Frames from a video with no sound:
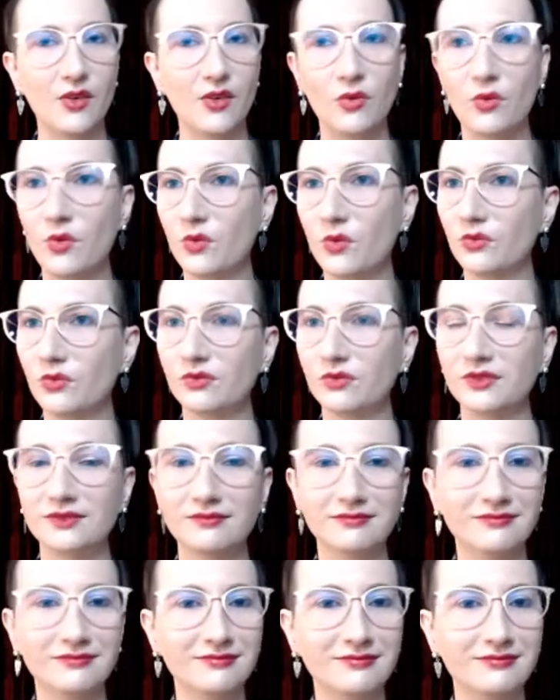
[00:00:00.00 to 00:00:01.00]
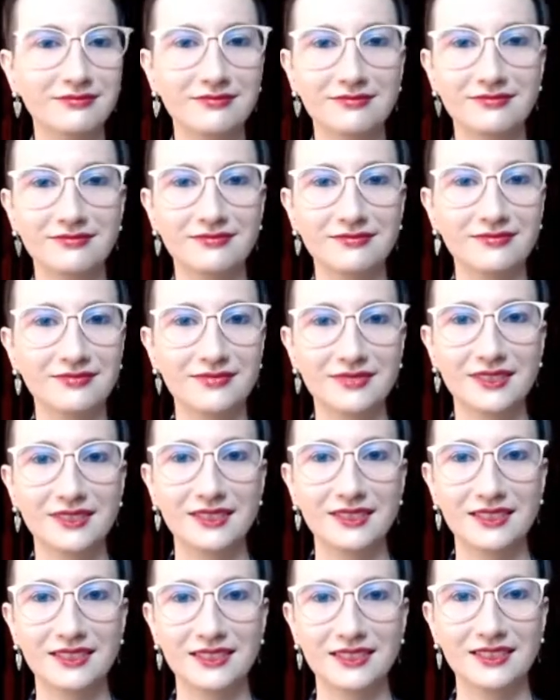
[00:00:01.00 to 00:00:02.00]
Ooh. no shaded acrylics, you know,
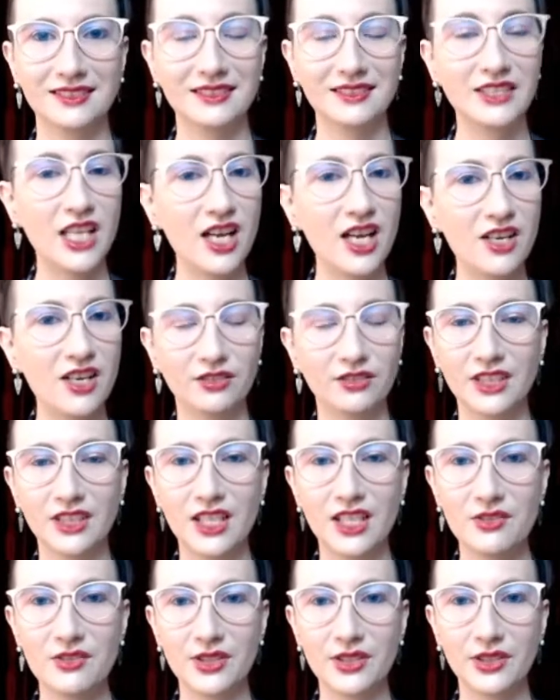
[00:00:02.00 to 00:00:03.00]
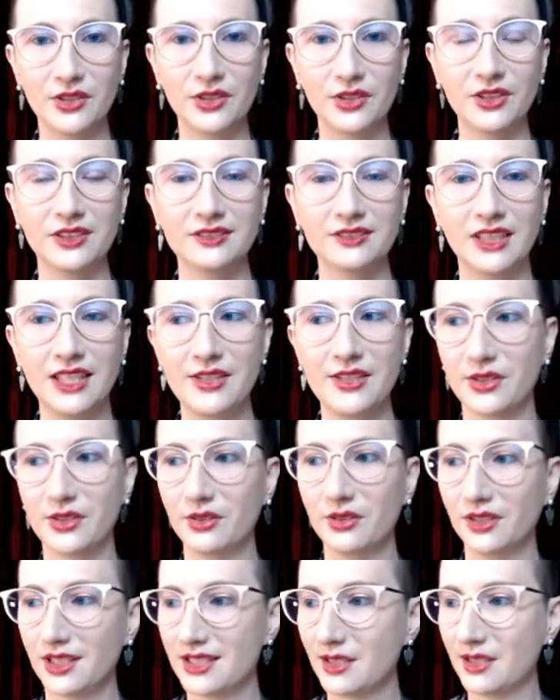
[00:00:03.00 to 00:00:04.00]
but, you know. Oh, oh, they're good. I use
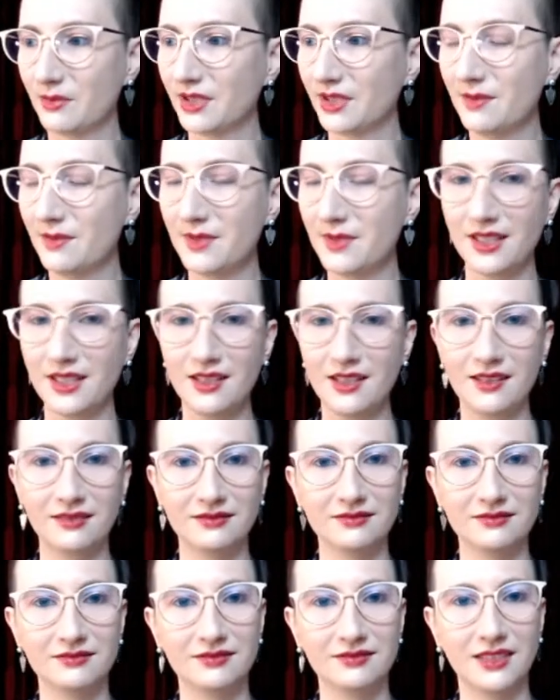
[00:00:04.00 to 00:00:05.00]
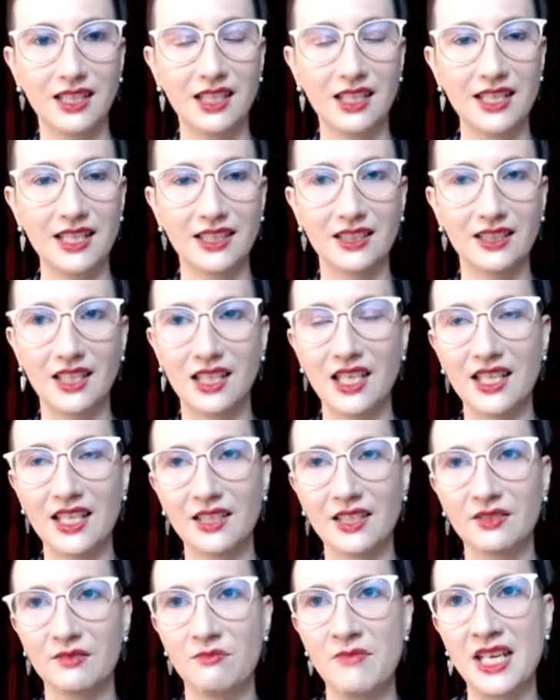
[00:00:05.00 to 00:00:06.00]
acrylics sometimes, yeah. I like I like
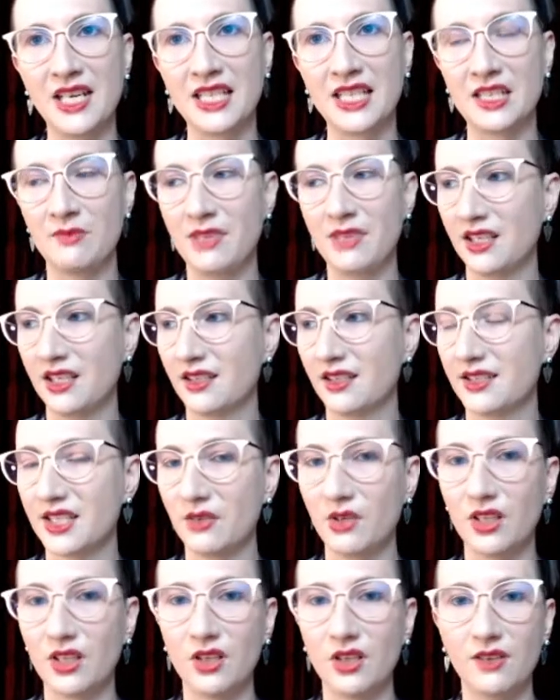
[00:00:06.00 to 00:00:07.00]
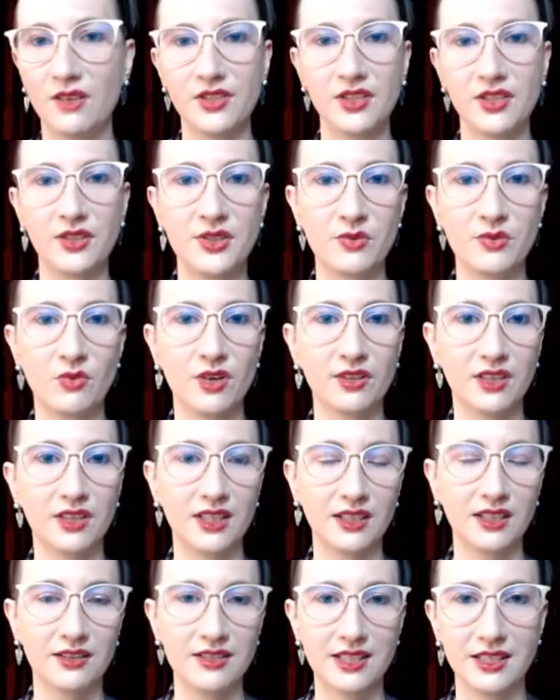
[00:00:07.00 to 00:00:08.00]
mixed media, so I'll often use
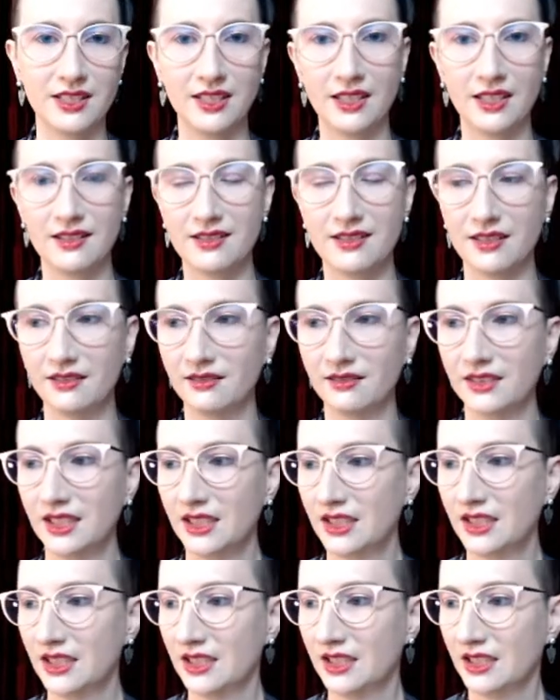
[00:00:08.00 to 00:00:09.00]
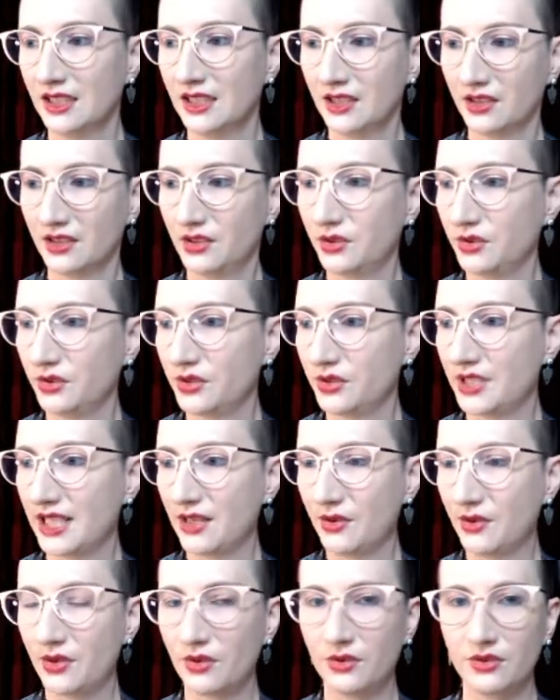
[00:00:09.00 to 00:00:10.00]
watercolors and inks and glued
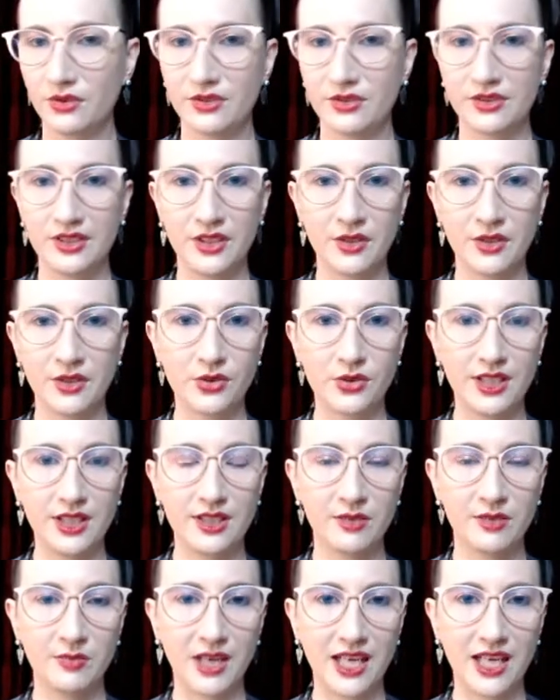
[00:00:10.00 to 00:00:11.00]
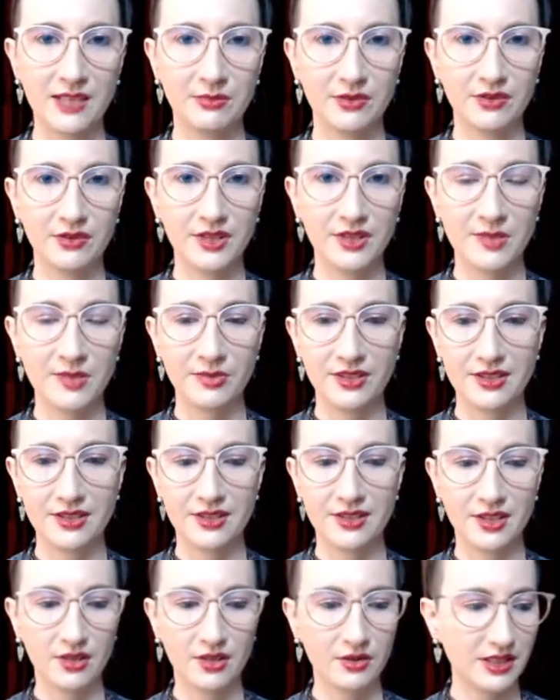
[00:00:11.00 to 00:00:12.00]
down old, you know, treated paper that's been
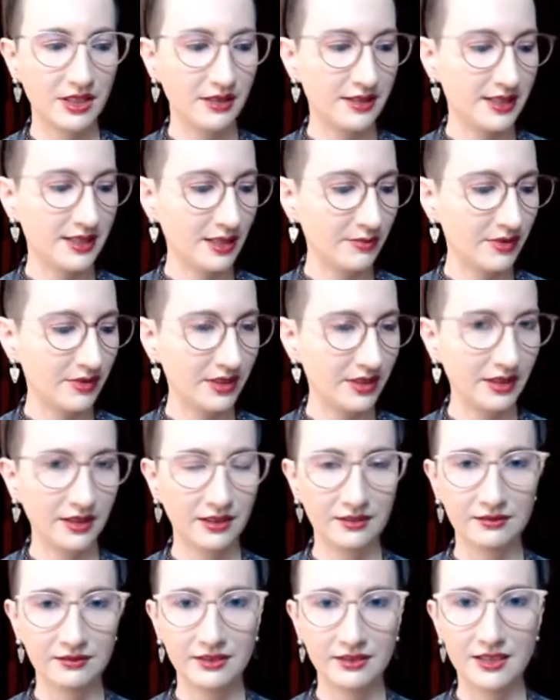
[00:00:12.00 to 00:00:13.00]
soaked in something and